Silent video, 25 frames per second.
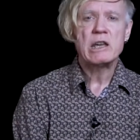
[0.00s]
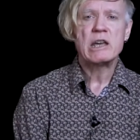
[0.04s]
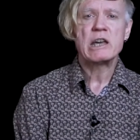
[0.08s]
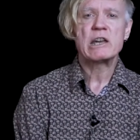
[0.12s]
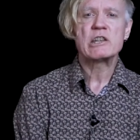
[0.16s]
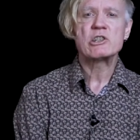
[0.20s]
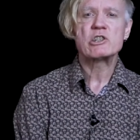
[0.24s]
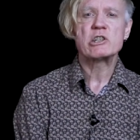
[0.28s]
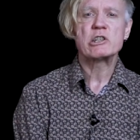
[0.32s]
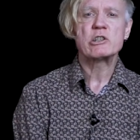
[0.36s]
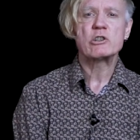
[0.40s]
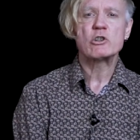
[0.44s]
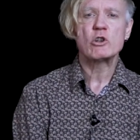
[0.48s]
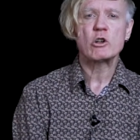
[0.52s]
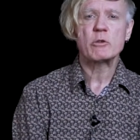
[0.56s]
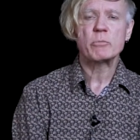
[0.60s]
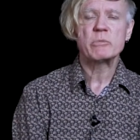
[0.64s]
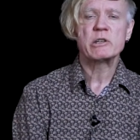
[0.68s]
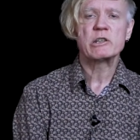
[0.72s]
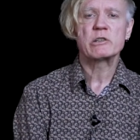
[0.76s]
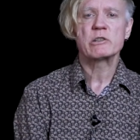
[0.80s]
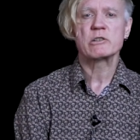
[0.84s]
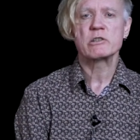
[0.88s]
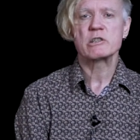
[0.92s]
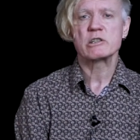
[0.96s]
And she took
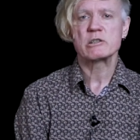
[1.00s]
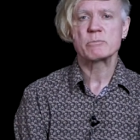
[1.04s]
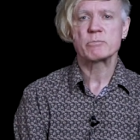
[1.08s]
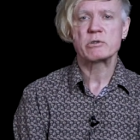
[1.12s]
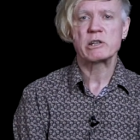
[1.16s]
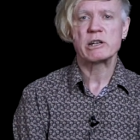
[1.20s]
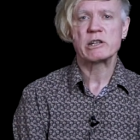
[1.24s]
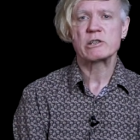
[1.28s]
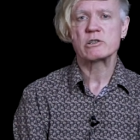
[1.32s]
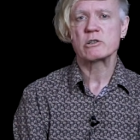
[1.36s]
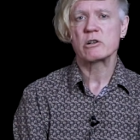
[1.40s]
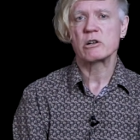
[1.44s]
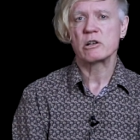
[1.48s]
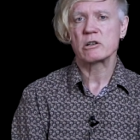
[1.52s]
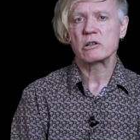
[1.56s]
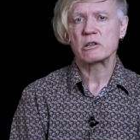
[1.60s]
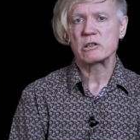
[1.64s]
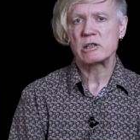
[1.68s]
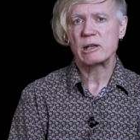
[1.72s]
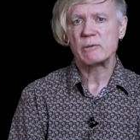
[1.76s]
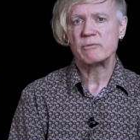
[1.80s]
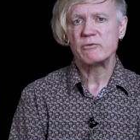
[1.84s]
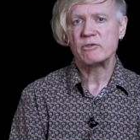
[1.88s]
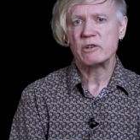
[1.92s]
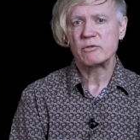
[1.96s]
me to this place called
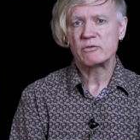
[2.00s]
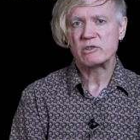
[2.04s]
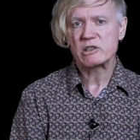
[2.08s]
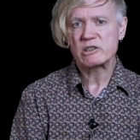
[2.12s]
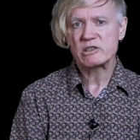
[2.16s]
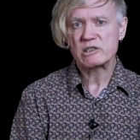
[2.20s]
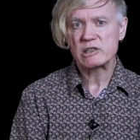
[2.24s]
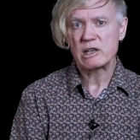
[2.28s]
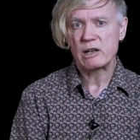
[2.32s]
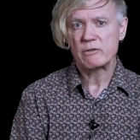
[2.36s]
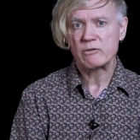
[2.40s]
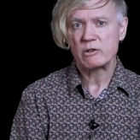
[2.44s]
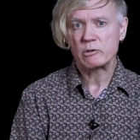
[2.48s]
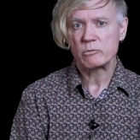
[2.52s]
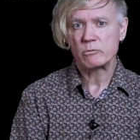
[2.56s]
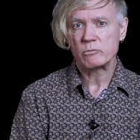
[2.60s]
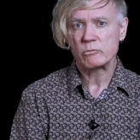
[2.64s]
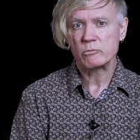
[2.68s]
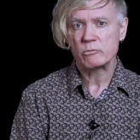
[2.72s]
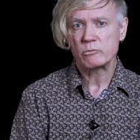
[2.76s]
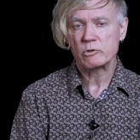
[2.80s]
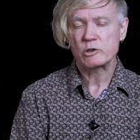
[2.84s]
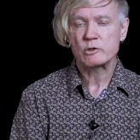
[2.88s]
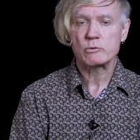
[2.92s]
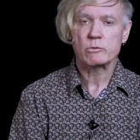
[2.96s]
Club 57,
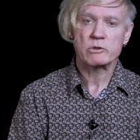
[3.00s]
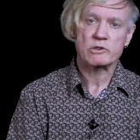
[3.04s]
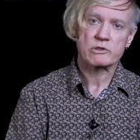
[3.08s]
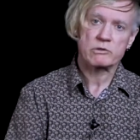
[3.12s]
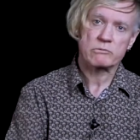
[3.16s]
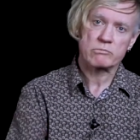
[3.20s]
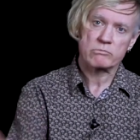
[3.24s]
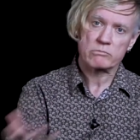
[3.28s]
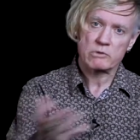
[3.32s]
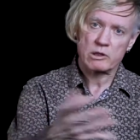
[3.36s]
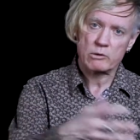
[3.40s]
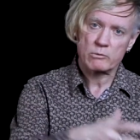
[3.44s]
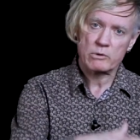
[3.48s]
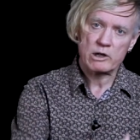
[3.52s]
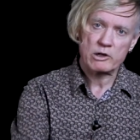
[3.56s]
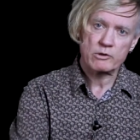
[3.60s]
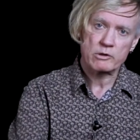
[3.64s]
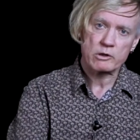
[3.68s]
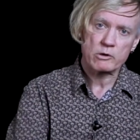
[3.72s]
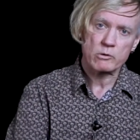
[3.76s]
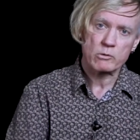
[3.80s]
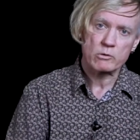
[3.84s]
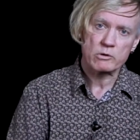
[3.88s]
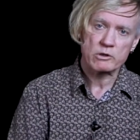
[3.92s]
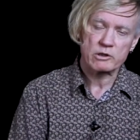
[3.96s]
which was around
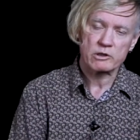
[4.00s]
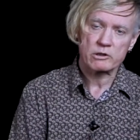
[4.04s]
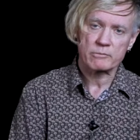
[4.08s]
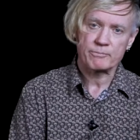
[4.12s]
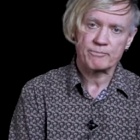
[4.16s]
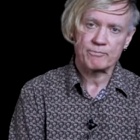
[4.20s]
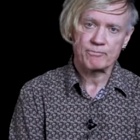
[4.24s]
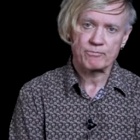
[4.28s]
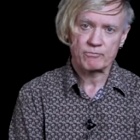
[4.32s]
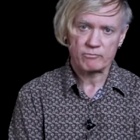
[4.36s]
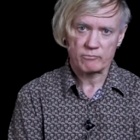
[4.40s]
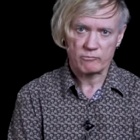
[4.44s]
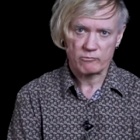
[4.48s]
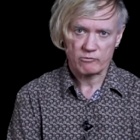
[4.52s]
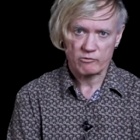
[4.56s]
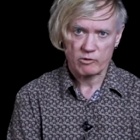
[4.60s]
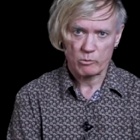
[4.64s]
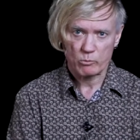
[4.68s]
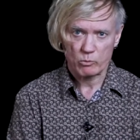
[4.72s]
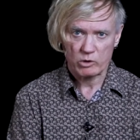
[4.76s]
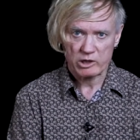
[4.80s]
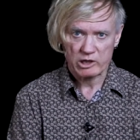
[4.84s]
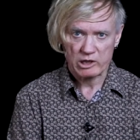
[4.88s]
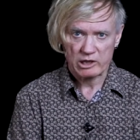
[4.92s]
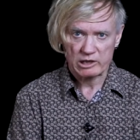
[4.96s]
the corner
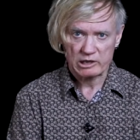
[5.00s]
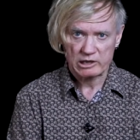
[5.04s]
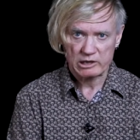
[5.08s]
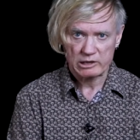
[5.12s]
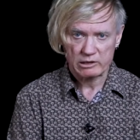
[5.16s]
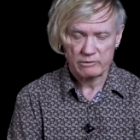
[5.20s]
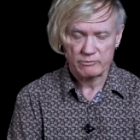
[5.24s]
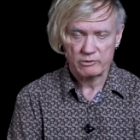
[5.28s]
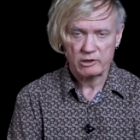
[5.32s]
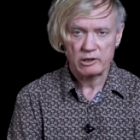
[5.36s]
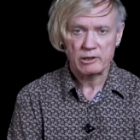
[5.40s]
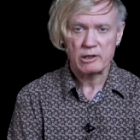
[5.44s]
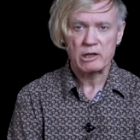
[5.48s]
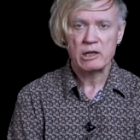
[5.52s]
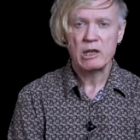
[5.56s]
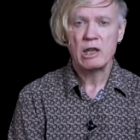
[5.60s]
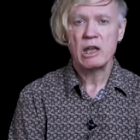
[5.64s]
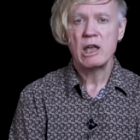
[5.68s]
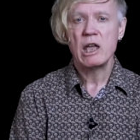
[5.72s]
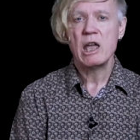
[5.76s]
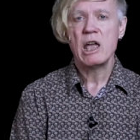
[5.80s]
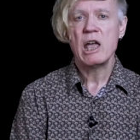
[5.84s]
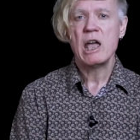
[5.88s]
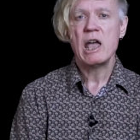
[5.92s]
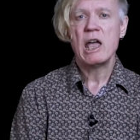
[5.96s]
from where I lived.
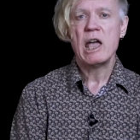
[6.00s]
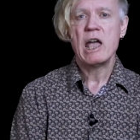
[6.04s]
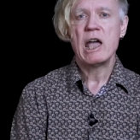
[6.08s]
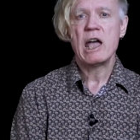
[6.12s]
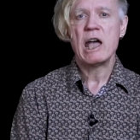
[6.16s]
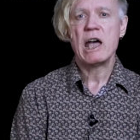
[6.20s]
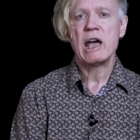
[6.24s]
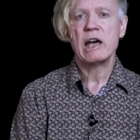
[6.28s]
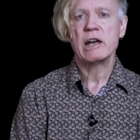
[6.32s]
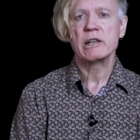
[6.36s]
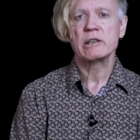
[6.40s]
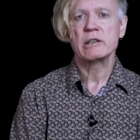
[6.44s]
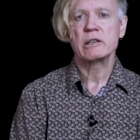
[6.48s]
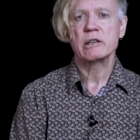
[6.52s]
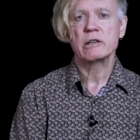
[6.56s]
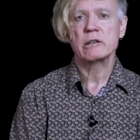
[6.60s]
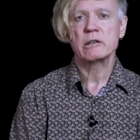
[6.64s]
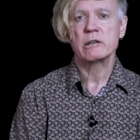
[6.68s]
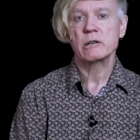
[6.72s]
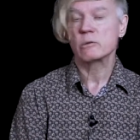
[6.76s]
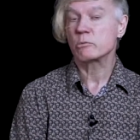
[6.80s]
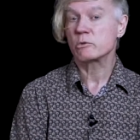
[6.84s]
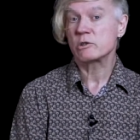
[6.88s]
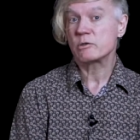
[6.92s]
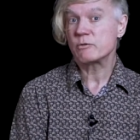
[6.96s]
And uh,
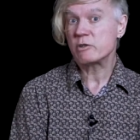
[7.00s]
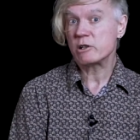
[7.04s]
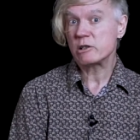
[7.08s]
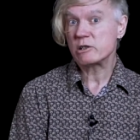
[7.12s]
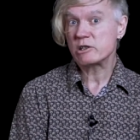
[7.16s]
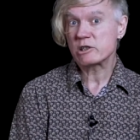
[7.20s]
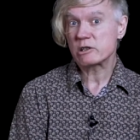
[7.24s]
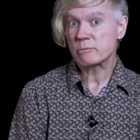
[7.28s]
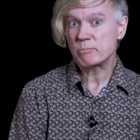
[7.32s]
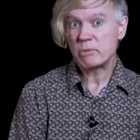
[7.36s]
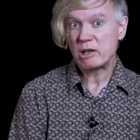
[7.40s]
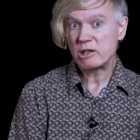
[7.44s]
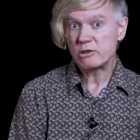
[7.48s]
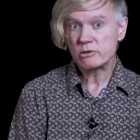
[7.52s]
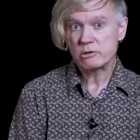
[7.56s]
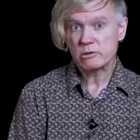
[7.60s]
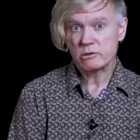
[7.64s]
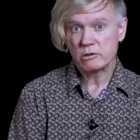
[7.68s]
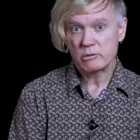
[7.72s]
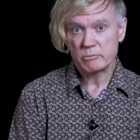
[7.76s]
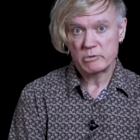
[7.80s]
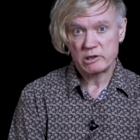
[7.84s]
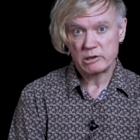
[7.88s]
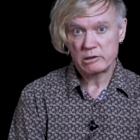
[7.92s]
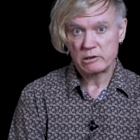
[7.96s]
it was very
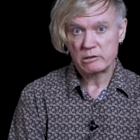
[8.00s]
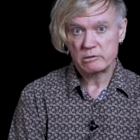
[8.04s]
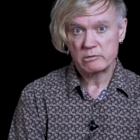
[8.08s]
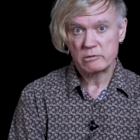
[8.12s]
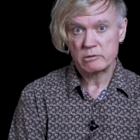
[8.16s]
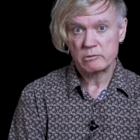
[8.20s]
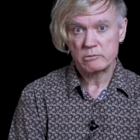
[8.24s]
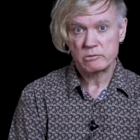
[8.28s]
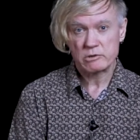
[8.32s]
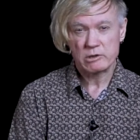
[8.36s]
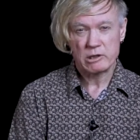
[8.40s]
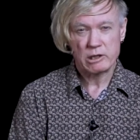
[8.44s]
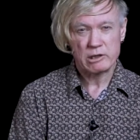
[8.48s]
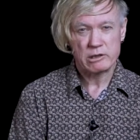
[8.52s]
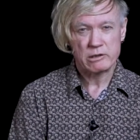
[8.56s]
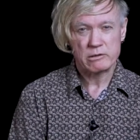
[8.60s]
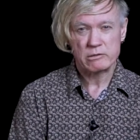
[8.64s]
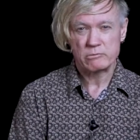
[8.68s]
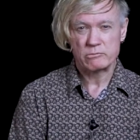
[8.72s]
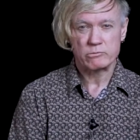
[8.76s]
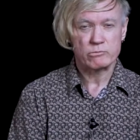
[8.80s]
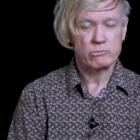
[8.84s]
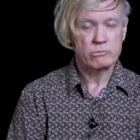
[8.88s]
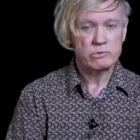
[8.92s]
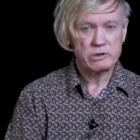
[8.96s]
special. I mean, it, it, was like
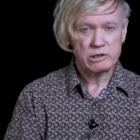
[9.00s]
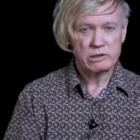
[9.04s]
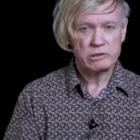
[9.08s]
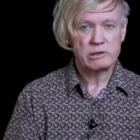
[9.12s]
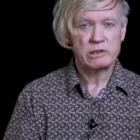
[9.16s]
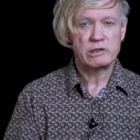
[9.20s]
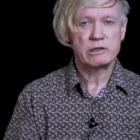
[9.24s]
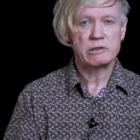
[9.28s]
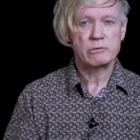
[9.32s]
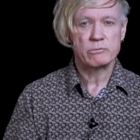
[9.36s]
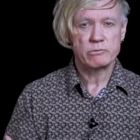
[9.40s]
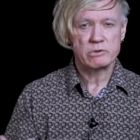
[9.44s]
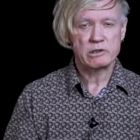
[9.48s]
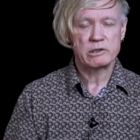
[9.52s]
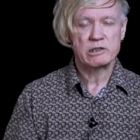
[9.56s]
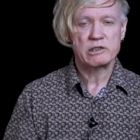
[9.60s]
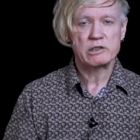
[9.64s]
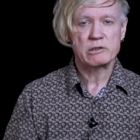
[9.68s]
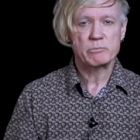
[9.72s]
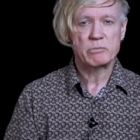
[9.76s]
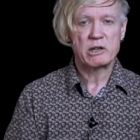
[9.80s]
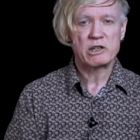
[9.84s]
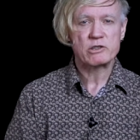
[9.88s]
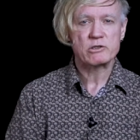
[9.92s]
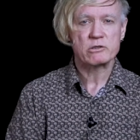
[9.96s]
really, really
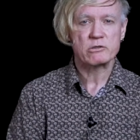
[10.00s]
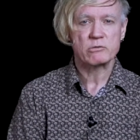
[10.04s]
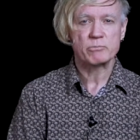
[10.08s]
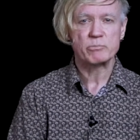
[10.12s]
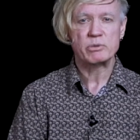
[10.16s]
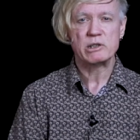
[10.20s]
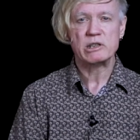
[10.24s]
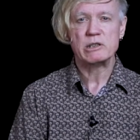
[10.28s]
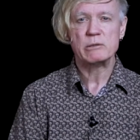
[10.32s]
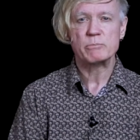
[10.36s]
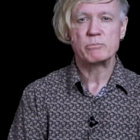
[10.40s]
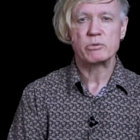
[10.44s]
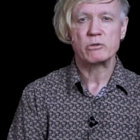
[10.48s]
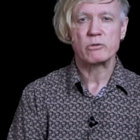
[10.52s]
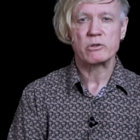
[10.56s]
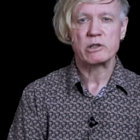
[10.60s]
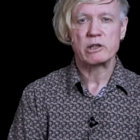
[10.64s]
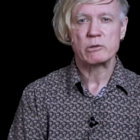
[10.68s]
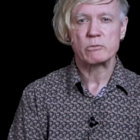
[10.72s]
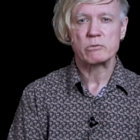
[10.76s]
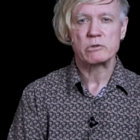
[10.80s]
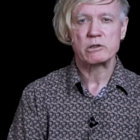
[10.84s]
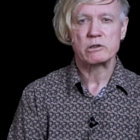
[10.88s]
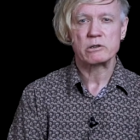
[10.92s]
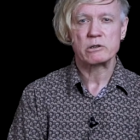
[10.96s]
special people
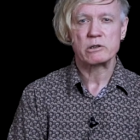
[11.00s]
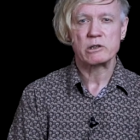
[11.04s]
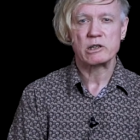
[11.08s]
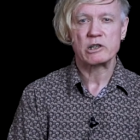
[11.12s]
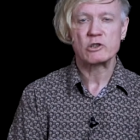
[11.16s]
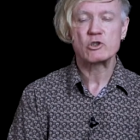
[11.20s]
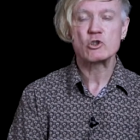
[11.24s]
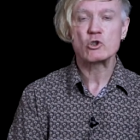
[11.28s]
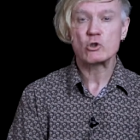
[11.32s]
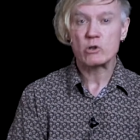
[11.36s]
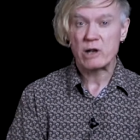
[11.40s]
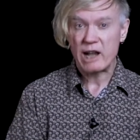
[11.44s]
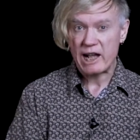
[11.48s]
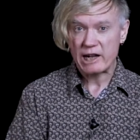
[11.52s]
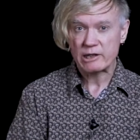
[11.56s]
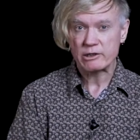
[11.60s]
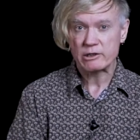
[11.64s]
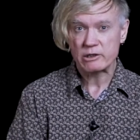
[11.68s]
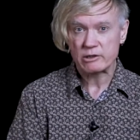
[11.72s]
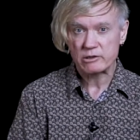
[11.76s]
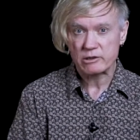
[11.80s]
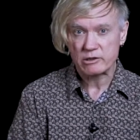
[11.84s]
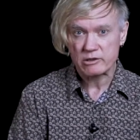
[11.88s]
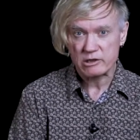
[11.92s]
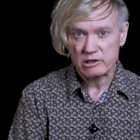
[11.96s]
that were
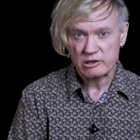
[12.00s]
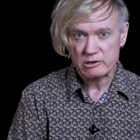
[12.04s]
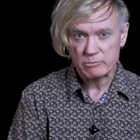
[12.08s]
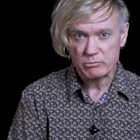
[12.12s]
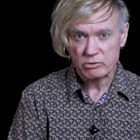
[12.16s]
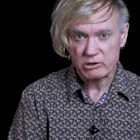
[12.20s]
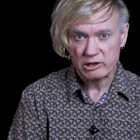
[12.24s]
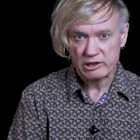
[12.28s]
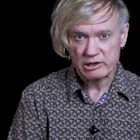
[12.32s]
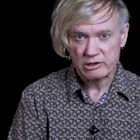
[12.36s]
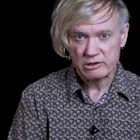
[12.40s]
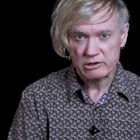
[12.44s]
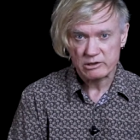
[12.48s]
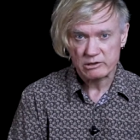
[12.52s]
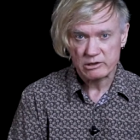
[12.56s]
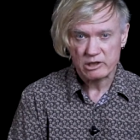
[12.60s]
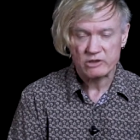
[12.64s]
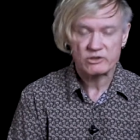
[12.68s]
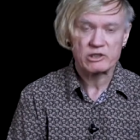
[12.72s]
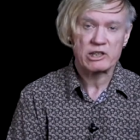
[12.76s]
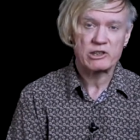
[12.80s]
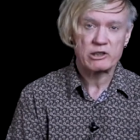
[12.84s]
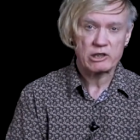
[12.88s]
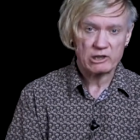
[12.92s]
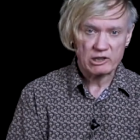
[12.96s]
attracted to this place.
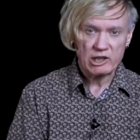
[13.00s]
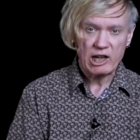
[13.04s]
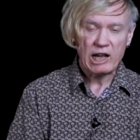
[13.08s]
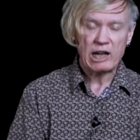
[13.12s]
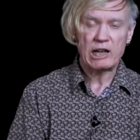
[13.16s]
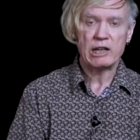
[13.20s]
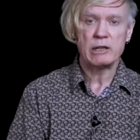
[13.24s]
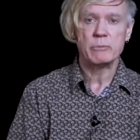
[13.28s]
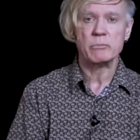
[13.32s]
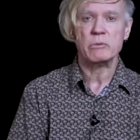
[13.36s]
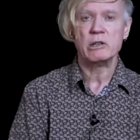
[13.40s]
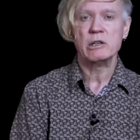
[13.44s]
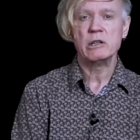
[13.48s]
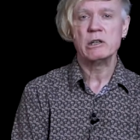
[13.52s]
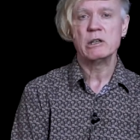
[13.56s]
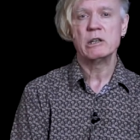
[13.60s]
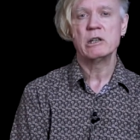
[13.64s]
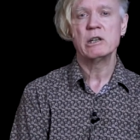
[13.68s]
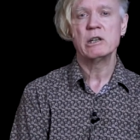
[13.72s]
Because at the time